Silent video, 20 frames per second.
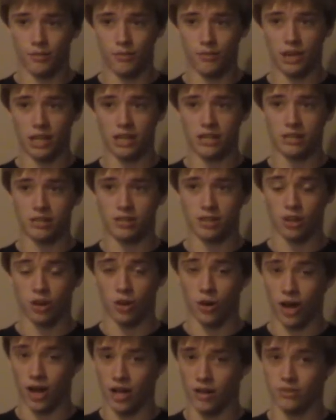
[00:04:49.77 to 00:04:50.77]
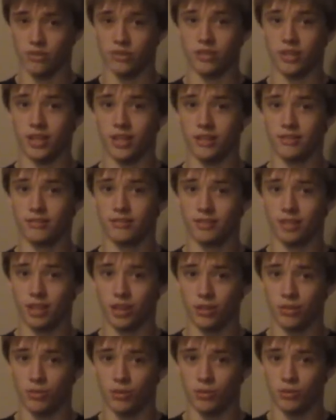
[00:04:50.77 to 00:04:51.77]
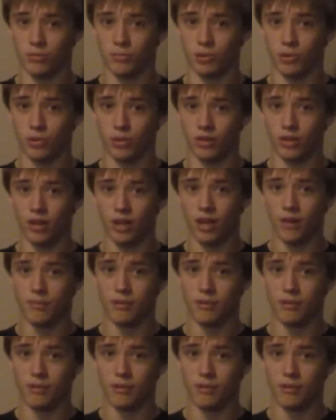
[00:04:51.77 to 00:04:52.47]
face Ohio State in the Rose Bowl